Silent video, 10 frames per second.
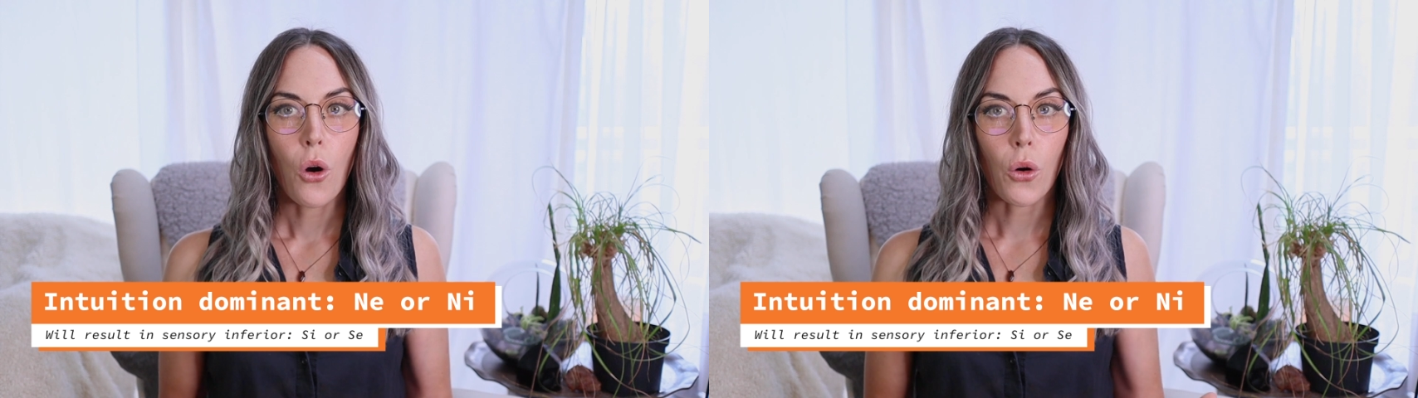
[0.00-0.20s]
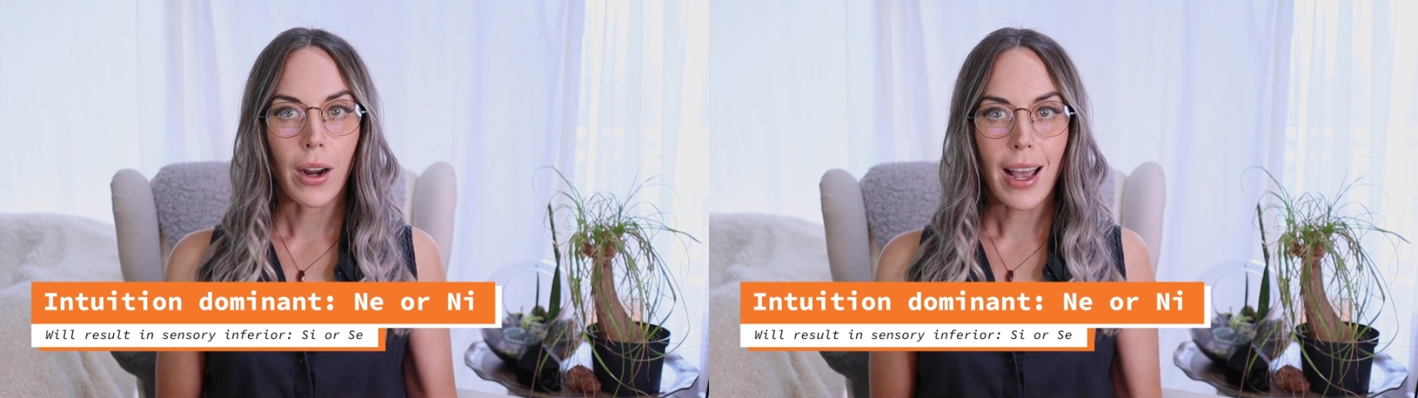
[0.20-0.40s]

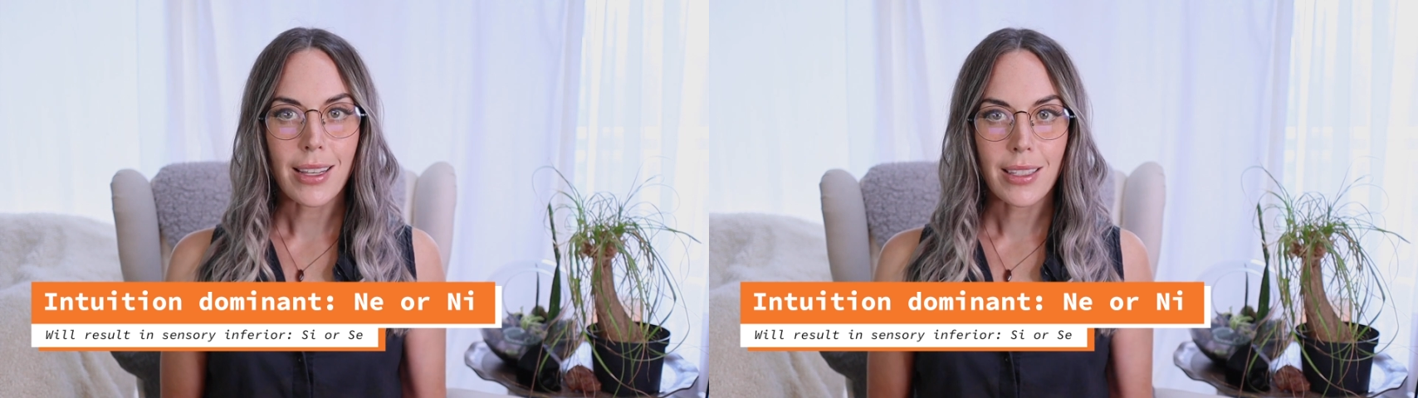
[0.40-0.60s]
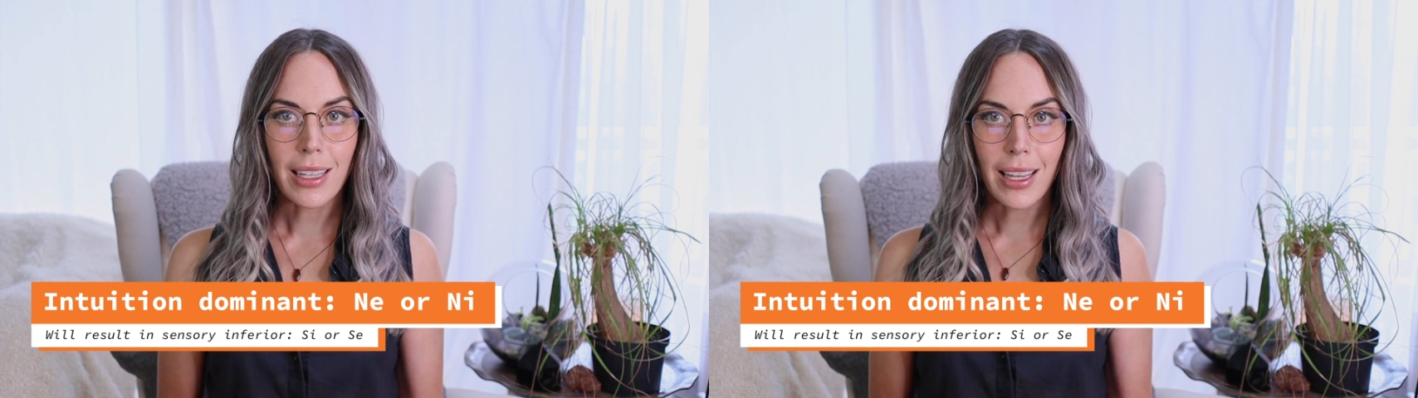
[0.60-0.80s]
or
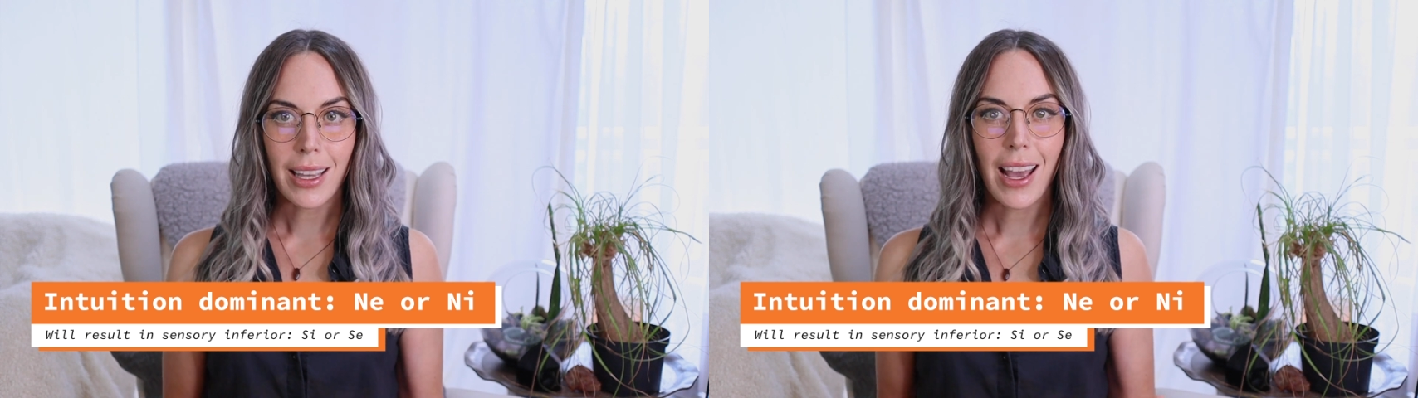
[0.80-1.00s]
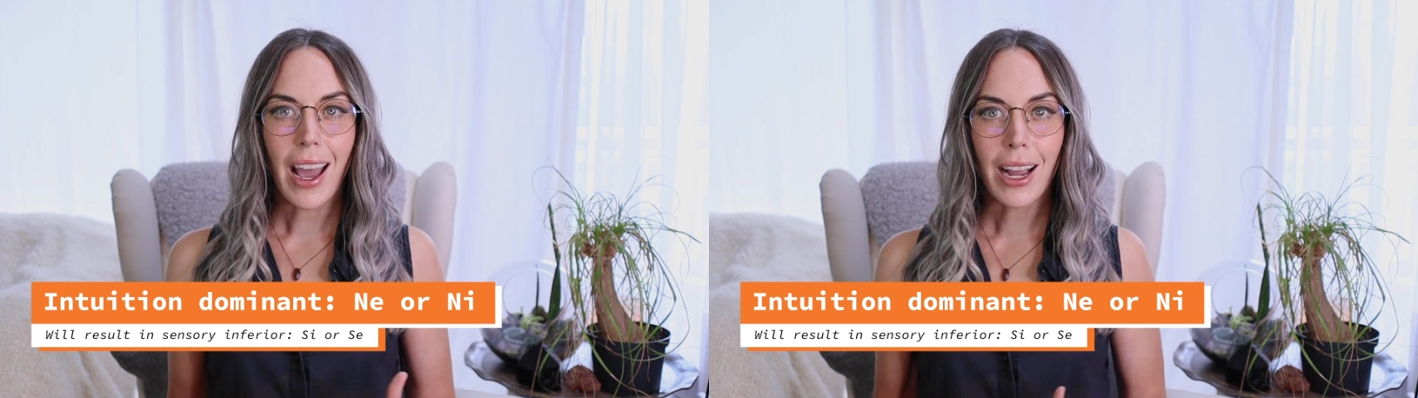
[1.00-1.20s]

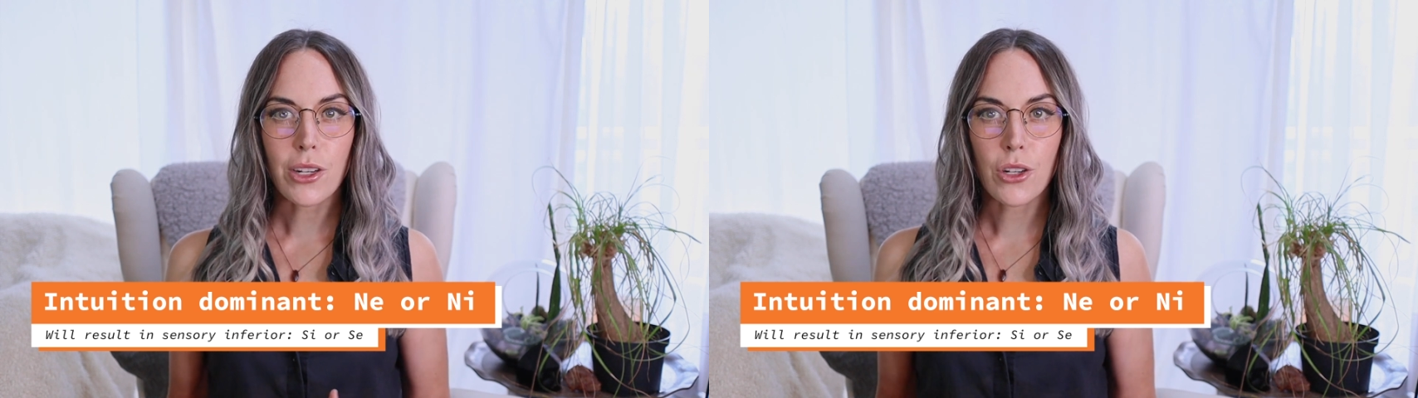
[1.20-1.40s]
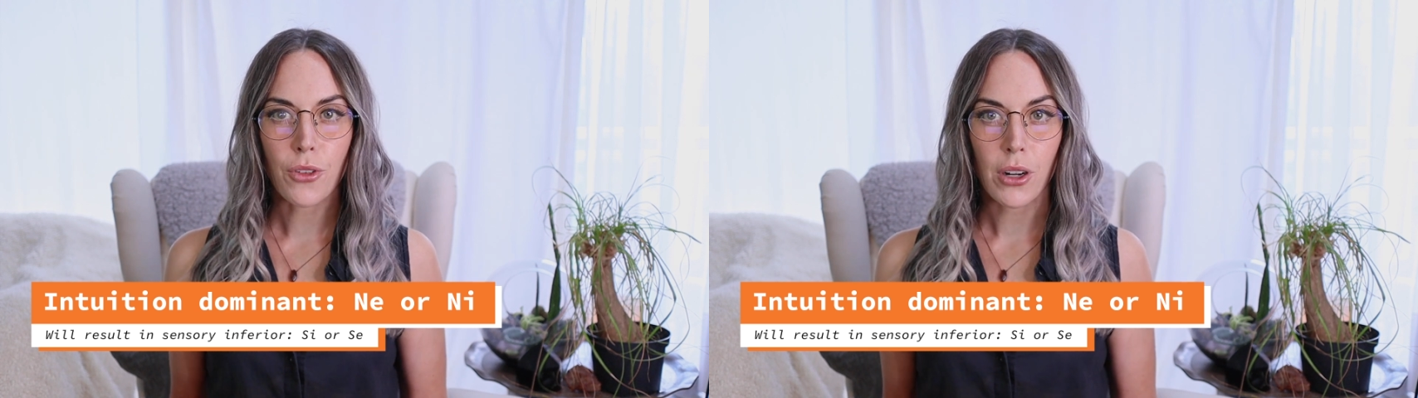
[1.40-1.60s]
SE,
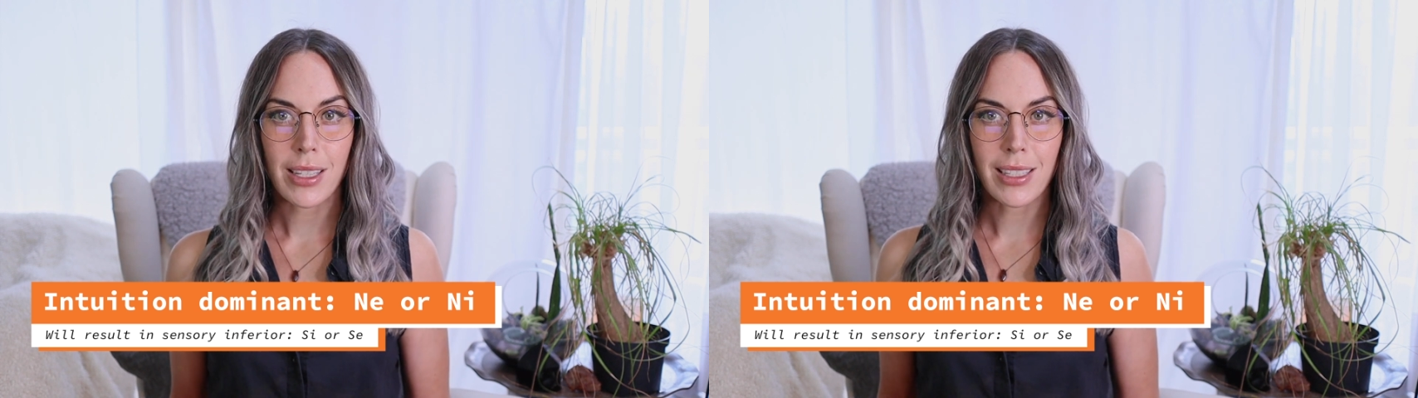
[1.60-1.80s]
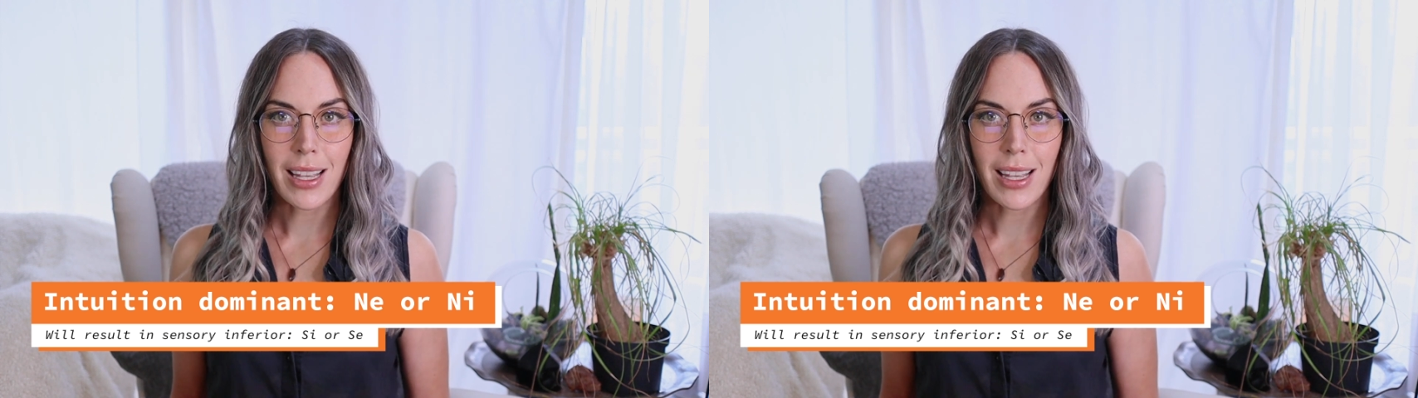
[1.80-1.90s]
extroverted